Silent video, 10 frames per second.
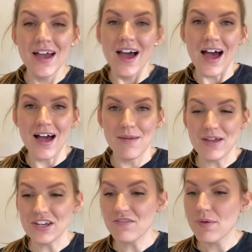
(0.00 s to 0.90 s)

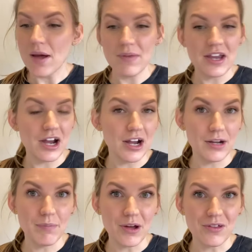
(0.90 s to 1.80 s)
And you've probably
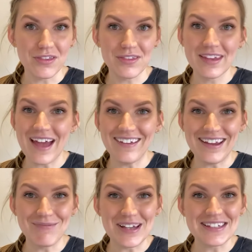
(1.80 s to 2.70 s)
heard both Kelly
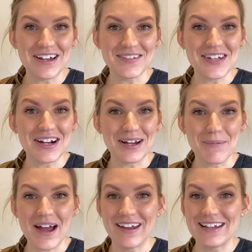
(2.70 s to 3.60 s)
and myself talk
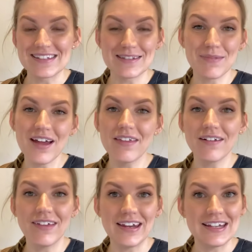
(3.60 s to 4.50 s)
about it, and some other
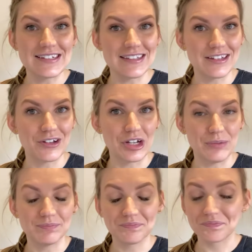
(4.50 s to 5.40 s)
ladies in the
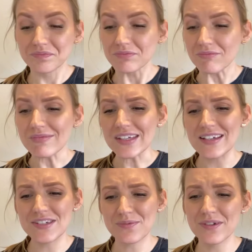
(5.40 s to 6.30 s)
group.
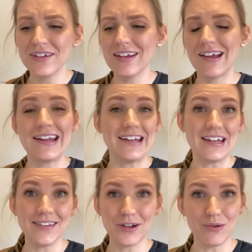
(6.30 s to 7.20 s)
It's really not an
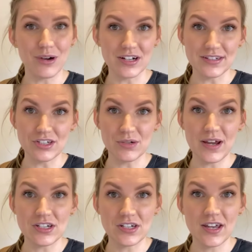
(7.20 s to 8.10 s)
either or
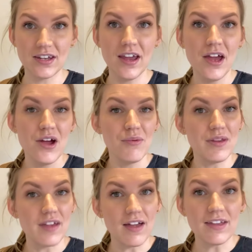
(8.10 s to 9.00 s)
situation
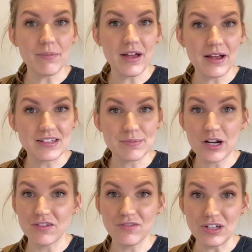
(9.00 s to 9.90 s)
with Elleeplex
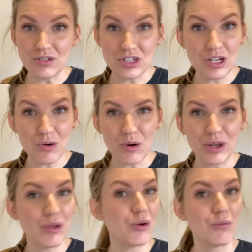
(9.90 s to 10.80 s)
ProFusion or
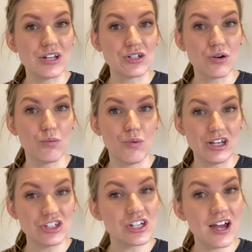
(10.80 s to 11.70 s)
the original
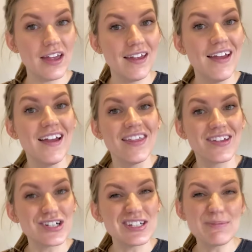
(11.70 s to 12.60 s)
One Shot.
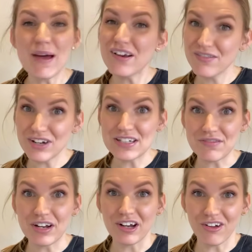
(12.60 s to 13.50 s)
They're just better for
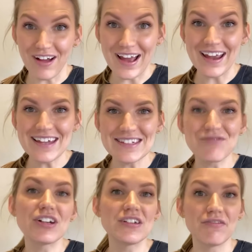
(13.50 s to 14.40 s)
different clients
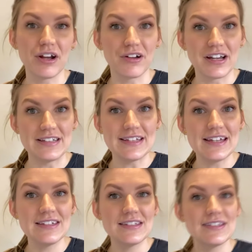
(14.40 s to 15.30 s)
for different
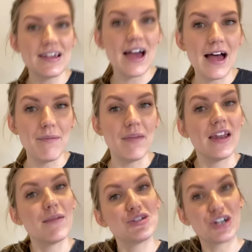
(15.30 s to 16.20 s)
reasons. And
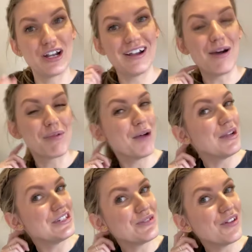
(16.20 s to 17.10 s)
I'm sure I'll
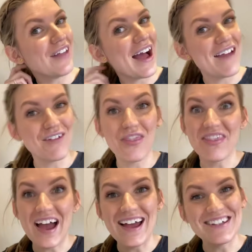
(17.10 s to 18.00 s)
probably do a live on
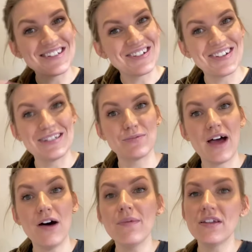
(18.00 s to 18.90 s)
that soon as
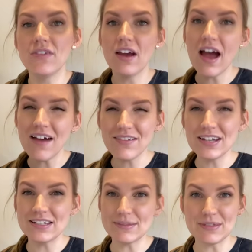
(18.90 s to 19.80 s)
well. But if you have
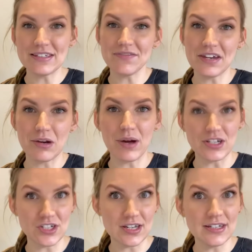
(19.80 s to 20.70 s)
any specific
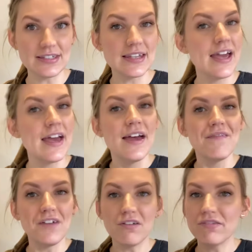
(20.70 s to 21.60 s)
questions,
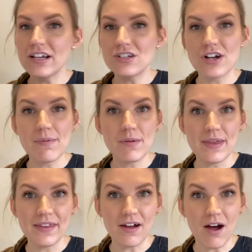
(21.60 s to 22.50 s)
feel free to drop them
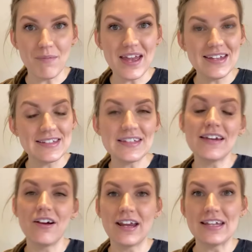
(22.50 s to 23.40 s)
in the comments and
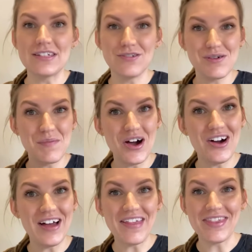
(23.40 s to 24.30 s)
I'll get to them
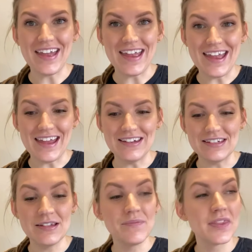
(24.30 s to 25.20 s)
all at the
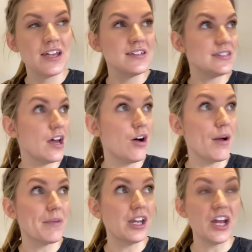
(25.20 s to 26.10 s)
end. So
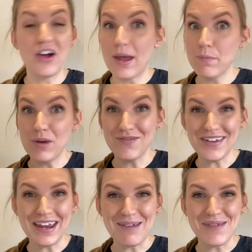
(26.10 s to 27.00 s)
I'm gonna go ahead and move the
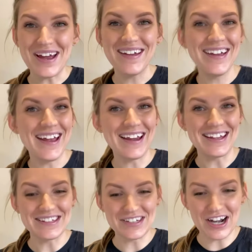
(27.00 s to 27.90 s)
camera and
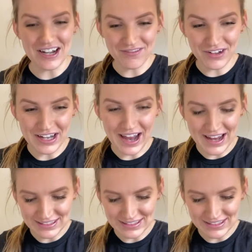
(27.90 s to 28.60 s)
get started for you guys.